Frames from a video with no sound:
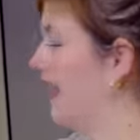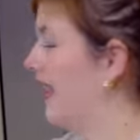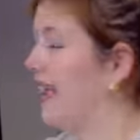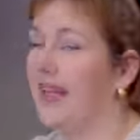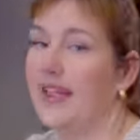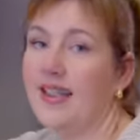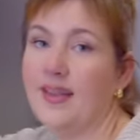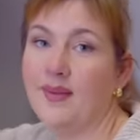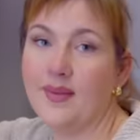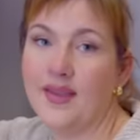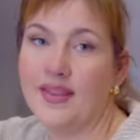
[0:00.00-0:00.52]

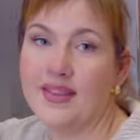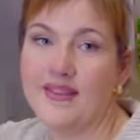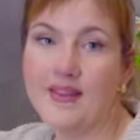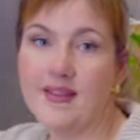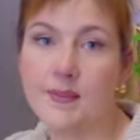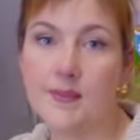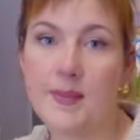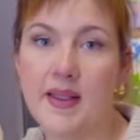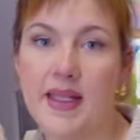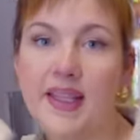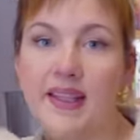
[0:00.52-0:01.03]
Anyway,
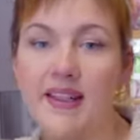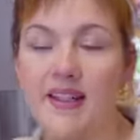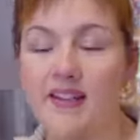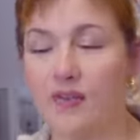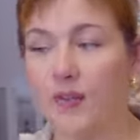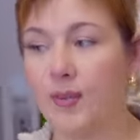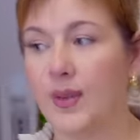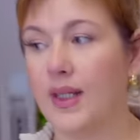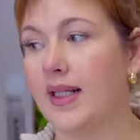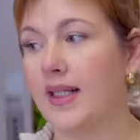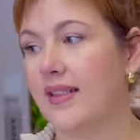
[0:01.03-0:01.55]
speaking of
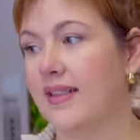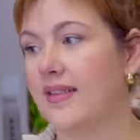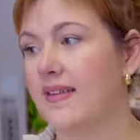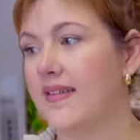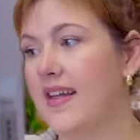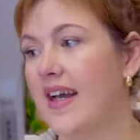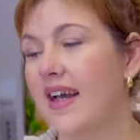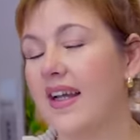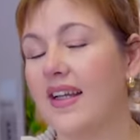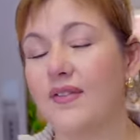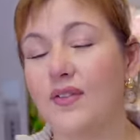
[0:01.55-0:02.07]
plans,
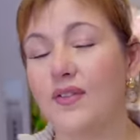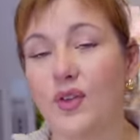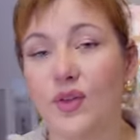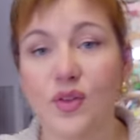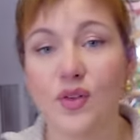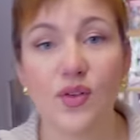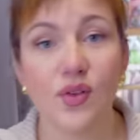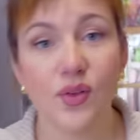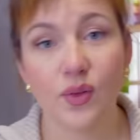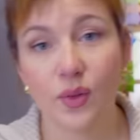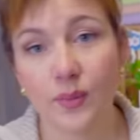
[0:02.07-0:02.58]
I have done
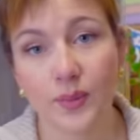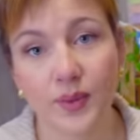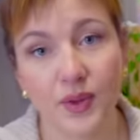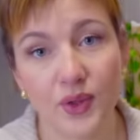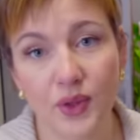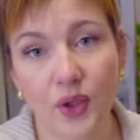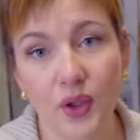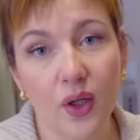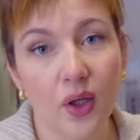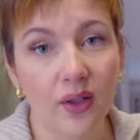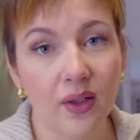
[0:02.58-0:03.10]
so much
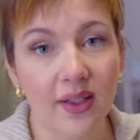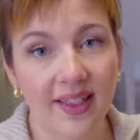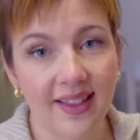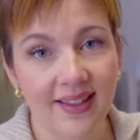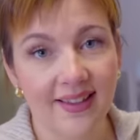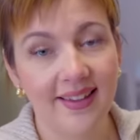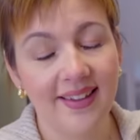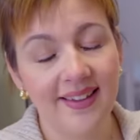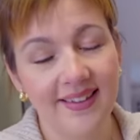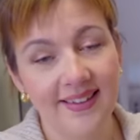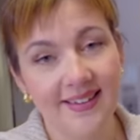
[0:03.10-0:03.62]
talking
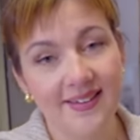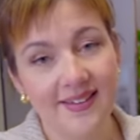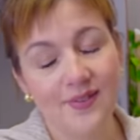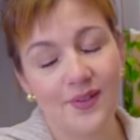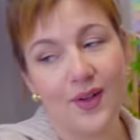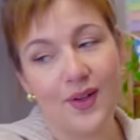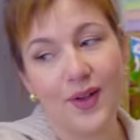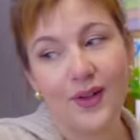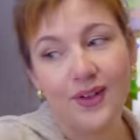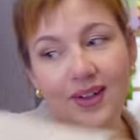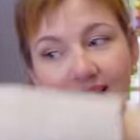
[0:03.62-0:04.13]
in this
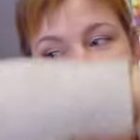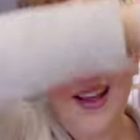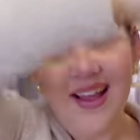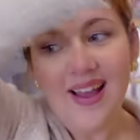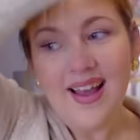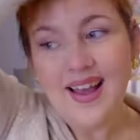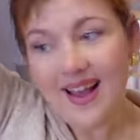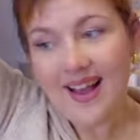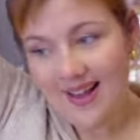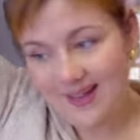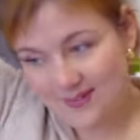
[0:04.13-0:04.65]
vlog.
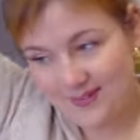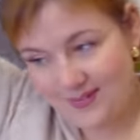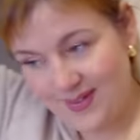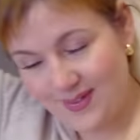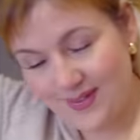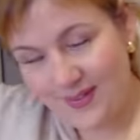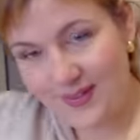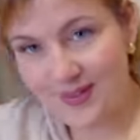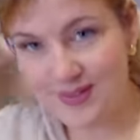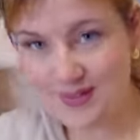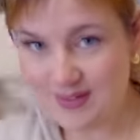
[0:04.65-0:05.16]
I'm
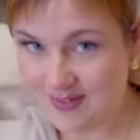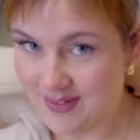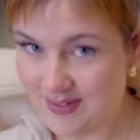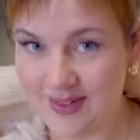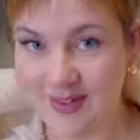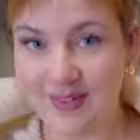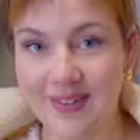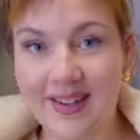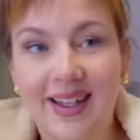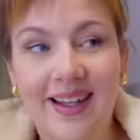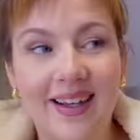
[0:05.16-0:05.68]
so, so
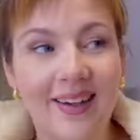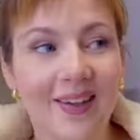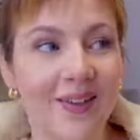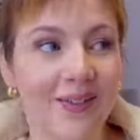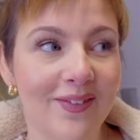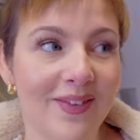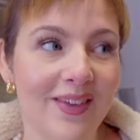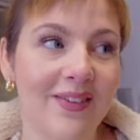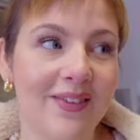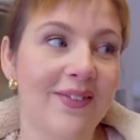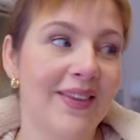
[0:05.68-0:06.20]
sorry. I hope
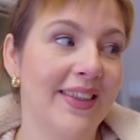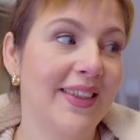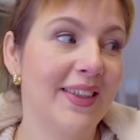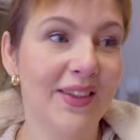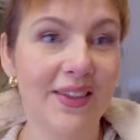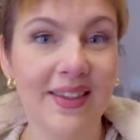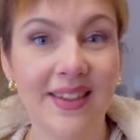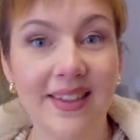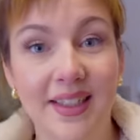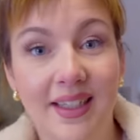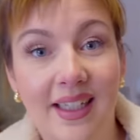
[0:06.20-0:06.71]
you've
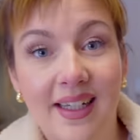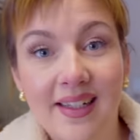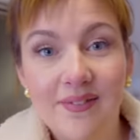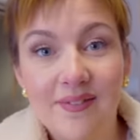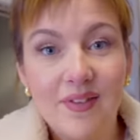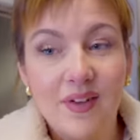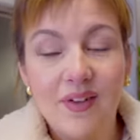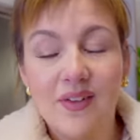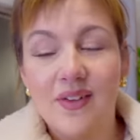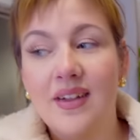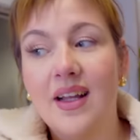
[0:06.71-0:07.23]
enjoyed this chatty
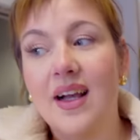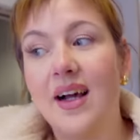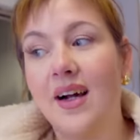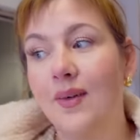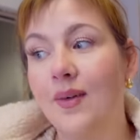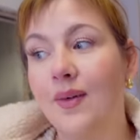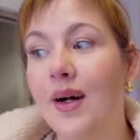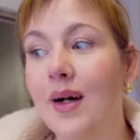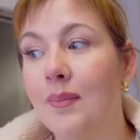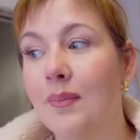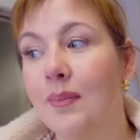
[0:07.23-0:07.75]
vlog on
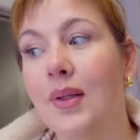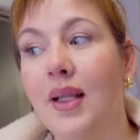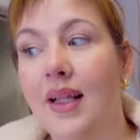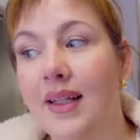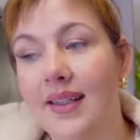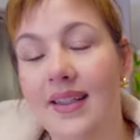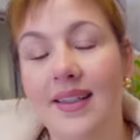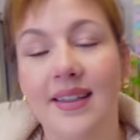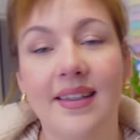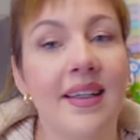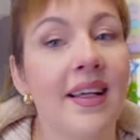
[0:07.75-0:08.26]
how I'm
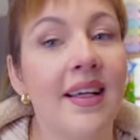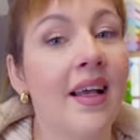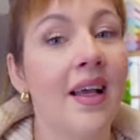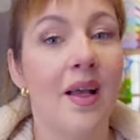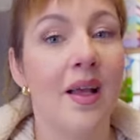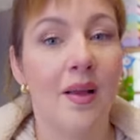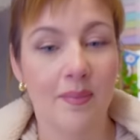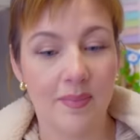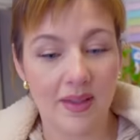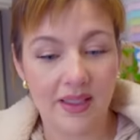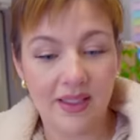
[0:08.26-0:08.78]
planning
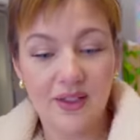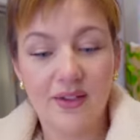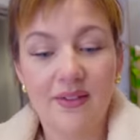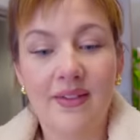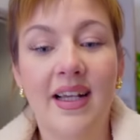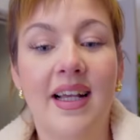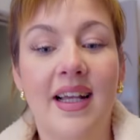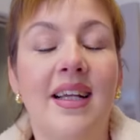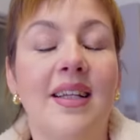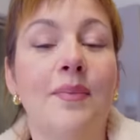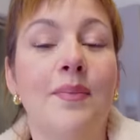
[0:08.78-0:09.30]
my year
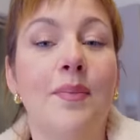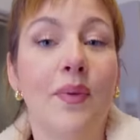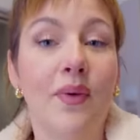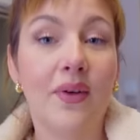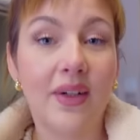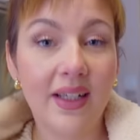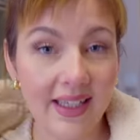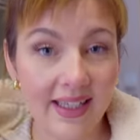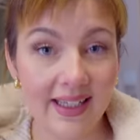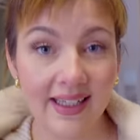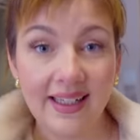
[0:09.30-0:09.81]
ahead,
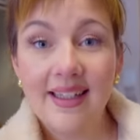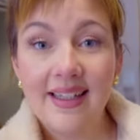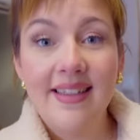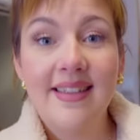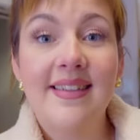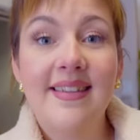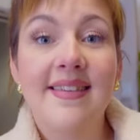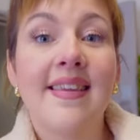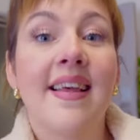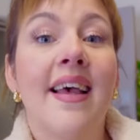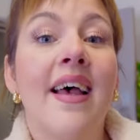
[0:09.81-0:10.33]
but it
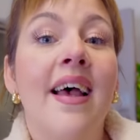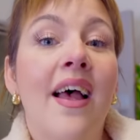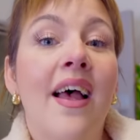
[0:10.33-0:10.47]
is